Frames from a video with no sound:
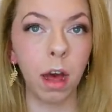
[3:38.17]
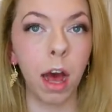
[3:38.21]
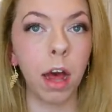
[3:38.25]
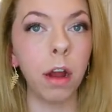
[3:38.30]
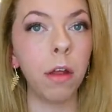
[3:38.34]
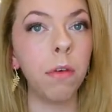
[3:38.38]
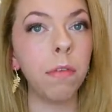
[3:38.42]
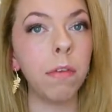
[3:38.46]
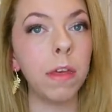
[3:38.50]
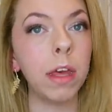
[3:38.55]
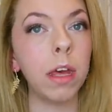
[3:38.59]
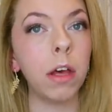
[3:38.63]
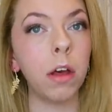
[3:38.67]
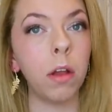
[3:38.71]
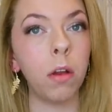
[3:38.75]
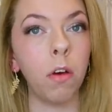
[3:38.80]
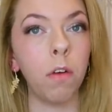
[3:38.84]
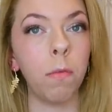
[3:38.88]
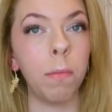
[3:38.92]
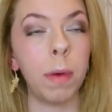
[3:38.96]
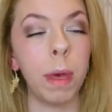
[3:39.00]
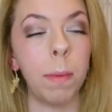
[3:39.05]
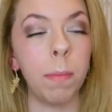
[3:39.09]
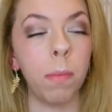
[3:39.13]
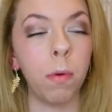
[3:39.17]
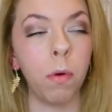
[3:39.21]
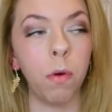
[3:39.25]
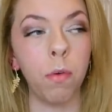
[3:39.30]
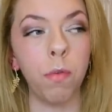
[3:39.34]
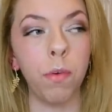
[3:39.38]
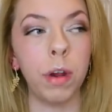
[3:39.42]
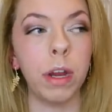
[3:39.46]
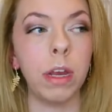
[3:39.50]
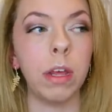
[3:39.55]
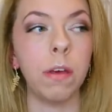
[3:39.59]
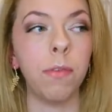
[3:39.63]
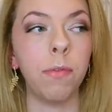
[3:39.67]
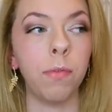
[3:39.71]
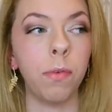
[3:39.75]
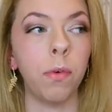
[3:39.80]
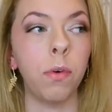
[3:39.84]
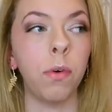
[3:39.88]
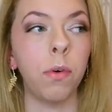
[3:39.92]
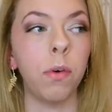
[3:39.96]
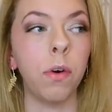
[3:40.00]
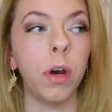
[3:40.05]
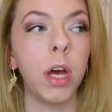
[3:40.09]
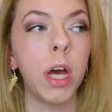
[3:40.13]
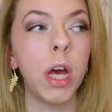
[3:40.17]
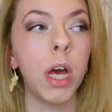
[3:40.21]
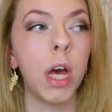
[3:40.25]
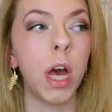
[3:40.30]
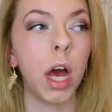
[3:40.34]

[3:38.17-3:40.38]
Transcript: I don't think a lot of people are ready for